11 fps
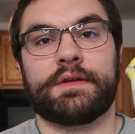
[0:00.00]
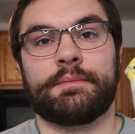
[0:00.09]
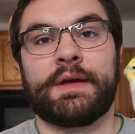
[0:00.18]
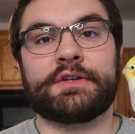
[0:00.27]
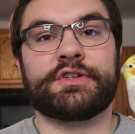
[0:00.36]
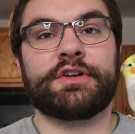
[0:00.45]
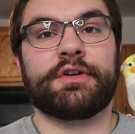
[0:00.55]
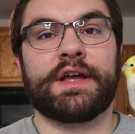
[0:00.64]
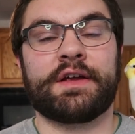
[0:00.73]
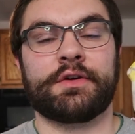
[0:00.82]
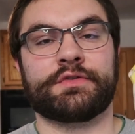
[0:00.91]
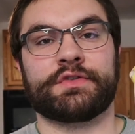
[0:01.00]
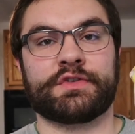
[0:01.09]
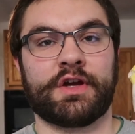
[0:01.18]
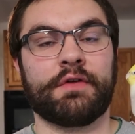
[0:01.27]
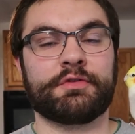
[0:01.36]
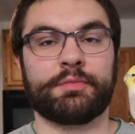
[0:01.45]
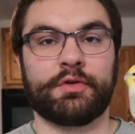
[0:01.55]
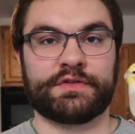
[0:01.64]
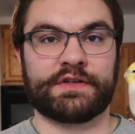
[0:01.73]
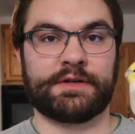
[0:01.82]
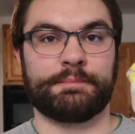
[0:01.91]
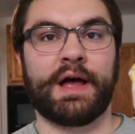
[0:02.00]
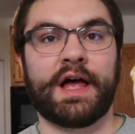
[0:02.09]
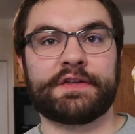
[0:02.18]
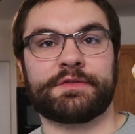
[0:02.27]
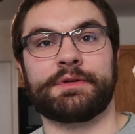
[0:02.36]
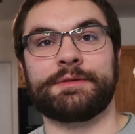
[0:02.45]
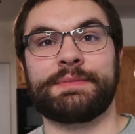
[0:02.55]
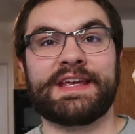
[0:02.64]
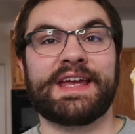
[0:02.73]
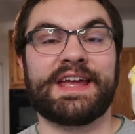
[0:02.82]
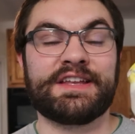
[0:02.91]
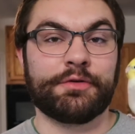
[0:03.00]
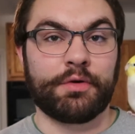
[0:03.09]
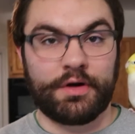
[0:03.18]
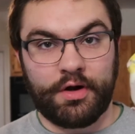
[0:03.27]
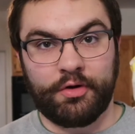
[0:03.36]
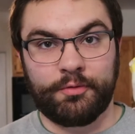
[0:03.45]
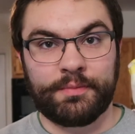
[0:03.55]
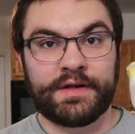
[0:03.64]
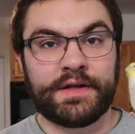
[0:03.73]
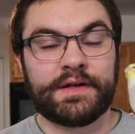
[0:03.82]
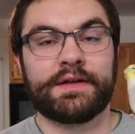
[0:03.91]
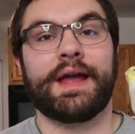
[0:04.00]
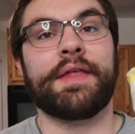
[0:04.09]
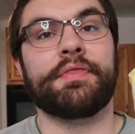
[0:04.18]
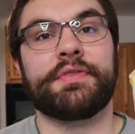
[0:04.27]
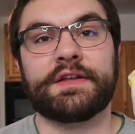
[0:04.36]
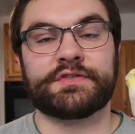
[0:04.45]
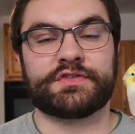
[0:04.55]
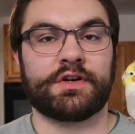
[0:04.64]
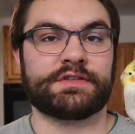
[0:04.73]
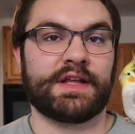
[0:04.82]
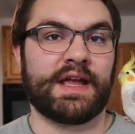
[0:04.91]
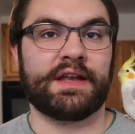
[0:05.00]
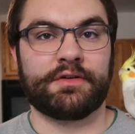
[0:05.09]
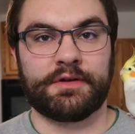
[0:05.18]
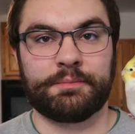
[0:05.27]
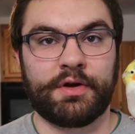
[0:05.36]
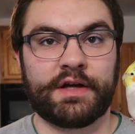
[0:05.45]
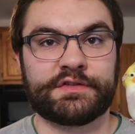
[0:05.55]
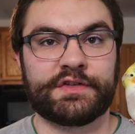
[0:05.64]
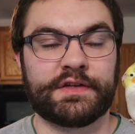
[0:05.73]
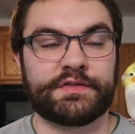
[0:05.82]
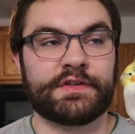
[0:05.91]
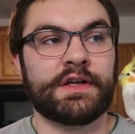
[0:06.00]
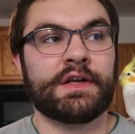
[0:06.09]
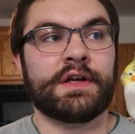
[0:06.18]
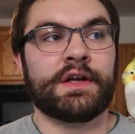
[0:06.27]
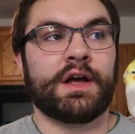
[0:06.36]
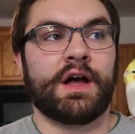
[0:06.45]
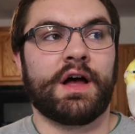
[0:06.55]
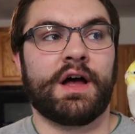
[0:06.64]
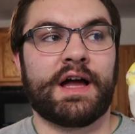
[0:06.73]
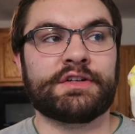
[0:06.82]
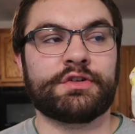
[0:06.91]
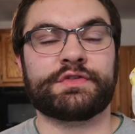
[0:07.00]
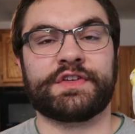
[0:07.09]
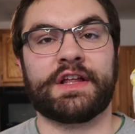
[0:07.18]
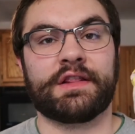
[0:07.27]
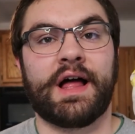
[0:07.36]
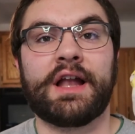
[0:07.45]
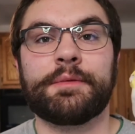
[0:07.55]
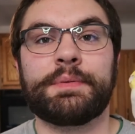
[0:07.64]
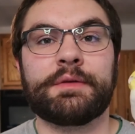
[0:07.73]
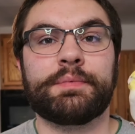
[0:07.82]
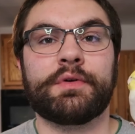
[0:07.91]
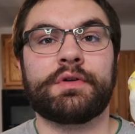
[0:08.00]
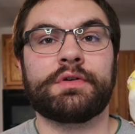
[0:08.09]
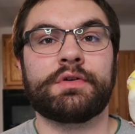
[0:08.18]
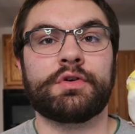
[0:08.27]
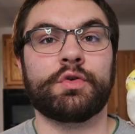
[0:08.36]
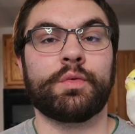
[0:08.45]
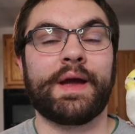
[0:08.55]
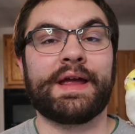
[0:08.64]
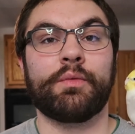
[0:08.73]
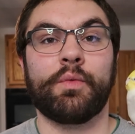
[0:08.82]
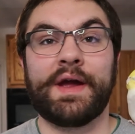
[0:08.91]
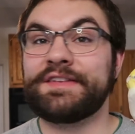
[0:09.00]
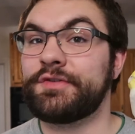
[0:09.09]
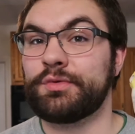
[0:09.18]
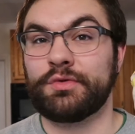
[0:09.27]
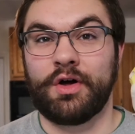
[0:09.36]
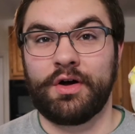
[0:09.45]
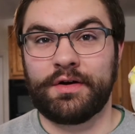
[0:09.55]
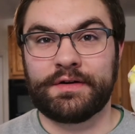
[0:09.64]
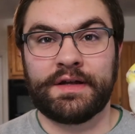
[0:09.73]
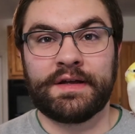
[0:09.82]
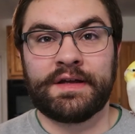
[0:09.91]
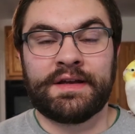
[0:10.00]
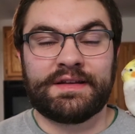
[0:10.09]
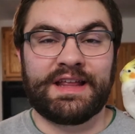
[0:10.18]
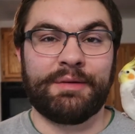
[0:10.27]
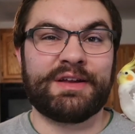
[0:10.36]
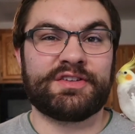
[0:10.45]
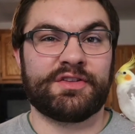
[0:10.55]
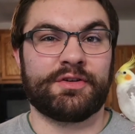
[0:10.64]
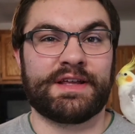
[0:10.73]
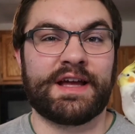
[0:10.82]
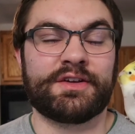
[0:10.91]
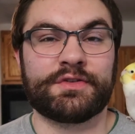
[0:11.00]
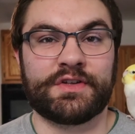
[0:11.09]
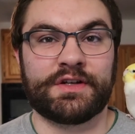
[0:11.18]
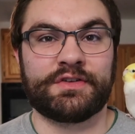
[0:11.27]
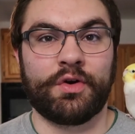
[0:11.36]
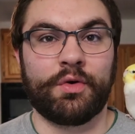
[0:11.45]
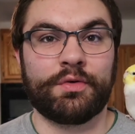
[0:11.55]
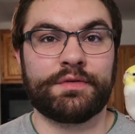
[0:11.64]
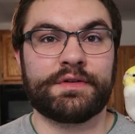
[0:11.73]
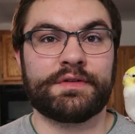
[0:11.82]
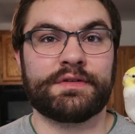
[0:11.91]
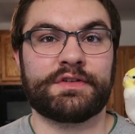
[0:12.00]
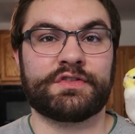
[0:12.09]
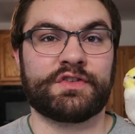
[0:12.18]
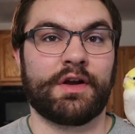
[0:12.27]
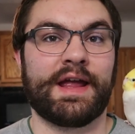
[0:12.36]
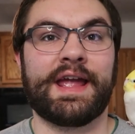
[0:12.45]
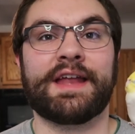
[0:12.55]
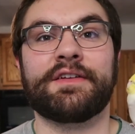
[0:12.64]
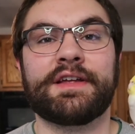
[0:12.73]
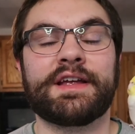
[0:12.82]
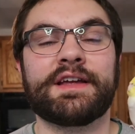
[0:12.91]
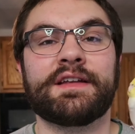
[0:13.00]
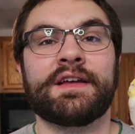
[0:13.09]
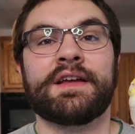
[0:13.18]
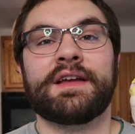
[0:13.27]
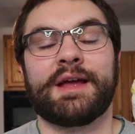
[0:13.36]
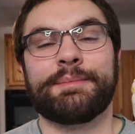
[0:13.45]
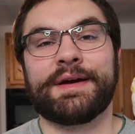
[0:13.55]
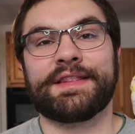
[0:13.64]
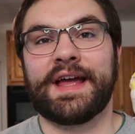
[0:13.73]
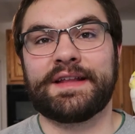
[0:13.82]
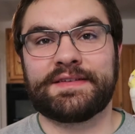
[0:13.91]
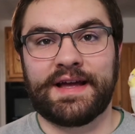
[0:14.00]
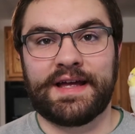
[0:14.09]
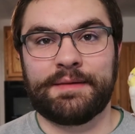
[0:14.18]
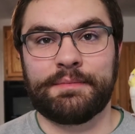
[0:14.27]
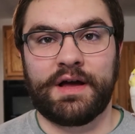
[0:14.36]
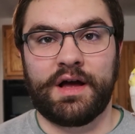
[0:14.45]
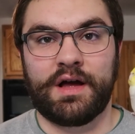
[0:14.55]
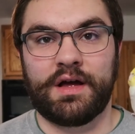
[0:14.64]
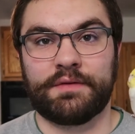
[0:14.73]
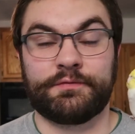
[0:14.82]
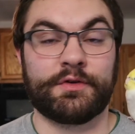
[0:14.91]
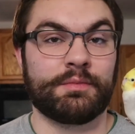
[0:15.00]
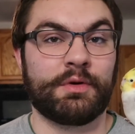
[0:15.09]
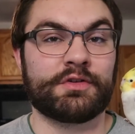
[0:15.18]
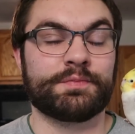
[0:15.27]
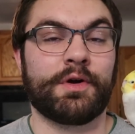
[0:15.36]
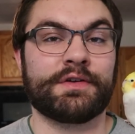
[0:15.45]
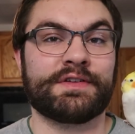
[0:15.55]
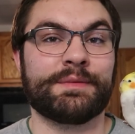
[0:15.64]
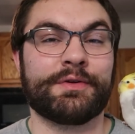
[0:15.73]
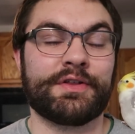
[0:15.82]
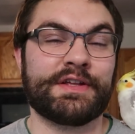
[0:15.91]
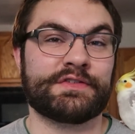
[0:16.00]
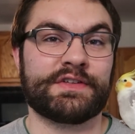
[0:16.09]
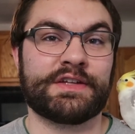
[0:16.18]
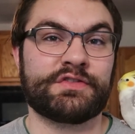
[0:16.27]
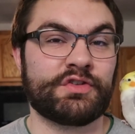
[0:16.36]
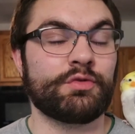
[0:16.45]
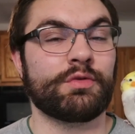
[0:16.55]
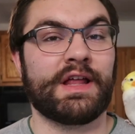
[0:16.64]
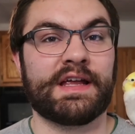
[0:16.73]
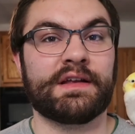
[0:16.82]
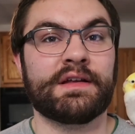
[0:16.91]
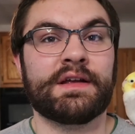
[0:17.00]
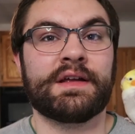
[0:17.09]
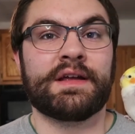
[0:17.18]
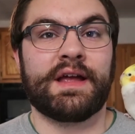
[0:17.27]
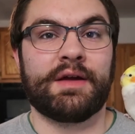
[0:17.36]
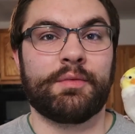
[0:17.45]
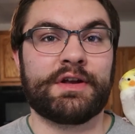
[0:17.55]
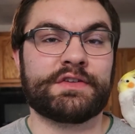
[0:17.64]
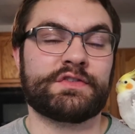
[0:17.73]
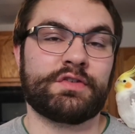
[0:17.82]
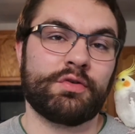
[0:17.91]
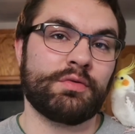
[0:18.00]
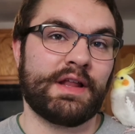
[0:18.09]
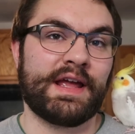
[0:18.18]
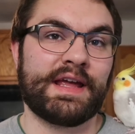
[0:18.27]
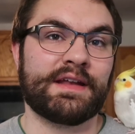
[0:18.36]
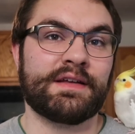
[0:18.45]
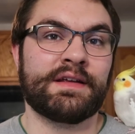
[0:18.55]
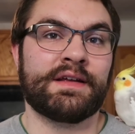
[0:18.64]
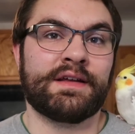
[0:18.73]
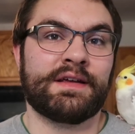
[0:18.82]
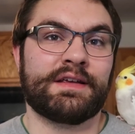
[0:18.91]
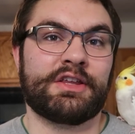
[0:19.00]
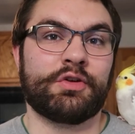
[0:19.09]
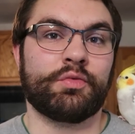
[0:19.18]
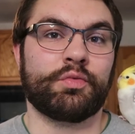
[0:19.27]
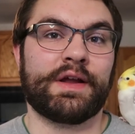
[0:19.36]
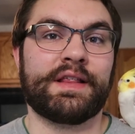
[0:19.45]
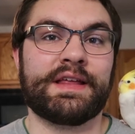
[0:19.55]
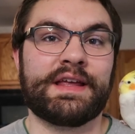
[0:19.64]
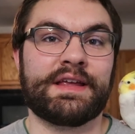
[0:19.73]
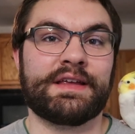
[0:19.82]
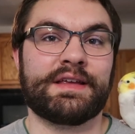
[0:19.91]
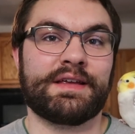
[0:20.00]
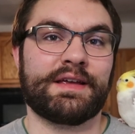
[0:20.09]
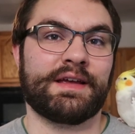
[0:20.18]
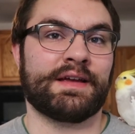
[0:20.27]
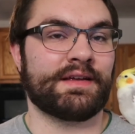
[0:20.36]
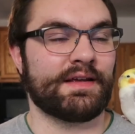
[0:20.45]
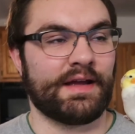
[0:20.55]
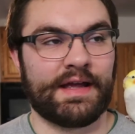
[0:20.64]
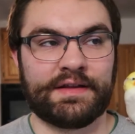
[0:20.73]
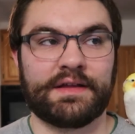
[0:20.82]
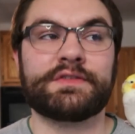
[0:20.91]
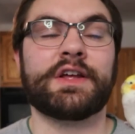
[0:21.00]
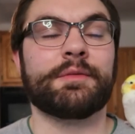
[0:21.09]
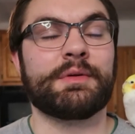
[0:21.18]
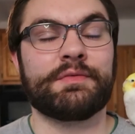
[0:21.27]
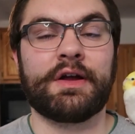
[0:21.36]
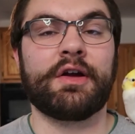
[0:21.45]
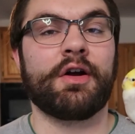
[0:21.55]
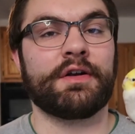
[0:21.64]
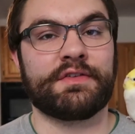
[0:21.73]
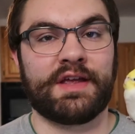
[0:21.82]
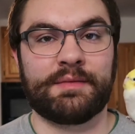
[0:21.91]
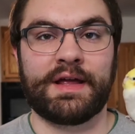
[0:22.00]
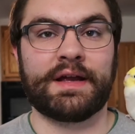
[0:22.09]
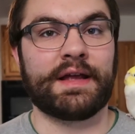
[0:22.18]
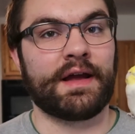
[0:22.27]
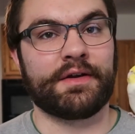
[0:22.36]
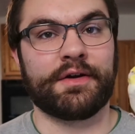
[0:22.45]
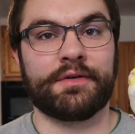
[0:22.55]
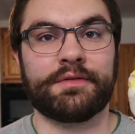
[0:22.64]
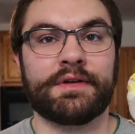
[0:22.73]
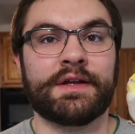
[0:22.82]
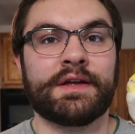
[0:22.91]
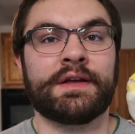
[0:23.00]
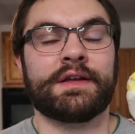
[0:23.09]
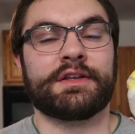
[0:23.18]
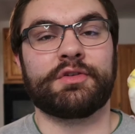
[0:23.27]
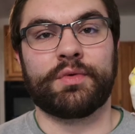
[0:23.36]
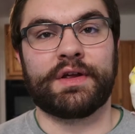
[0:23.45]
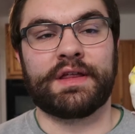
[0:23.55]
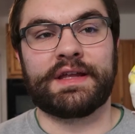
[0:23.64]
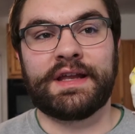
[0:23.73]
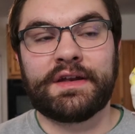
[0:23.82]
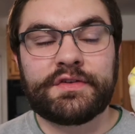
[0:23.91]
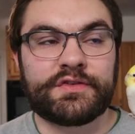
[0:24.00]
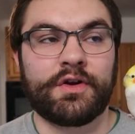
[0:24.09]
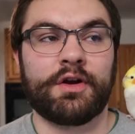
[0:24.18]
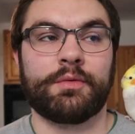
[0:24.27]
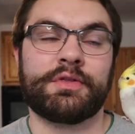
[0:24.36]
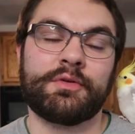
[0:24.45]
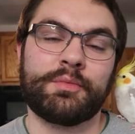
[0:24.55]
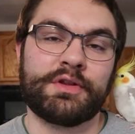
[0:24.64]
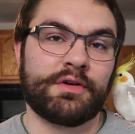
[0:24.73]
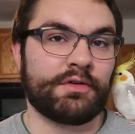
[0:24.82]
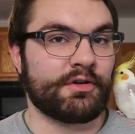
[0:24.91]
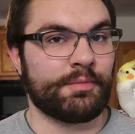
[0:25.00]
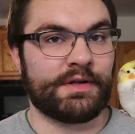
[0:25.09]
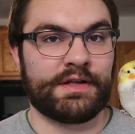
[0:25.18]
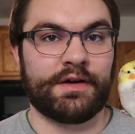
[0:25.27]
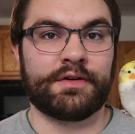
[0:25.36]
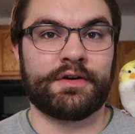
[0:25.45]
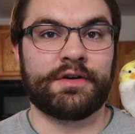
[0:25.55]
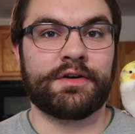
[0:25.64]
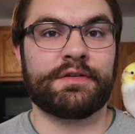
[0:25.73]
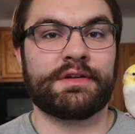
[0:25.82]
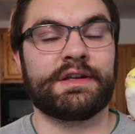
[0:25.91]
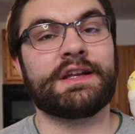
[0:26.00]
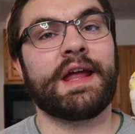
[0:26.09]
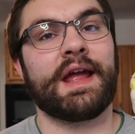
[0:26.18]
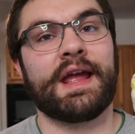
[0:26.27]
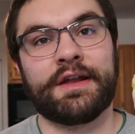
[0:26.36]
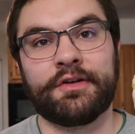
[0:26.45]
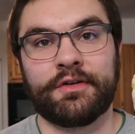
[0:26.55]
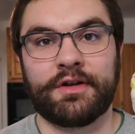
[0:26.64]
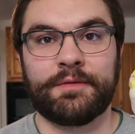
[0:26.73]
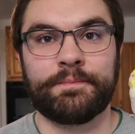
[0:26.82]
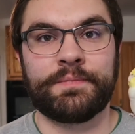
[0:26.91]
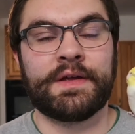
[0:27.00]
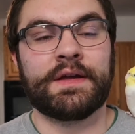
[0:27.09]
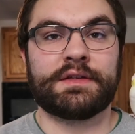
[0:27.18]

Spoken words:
Make sure your gecko is as comfortable as it can possibly be in your home, and then start the handling process. I do see a lot of people who wait way too long. They wait till their gecko's an adult to start handling it, and by that time, for the most part, typically it's too late. And when it's too late, you really, it's gonna be very hard to tame that gecko. You really need to start with them when they're a little bit younger. You need to handle them.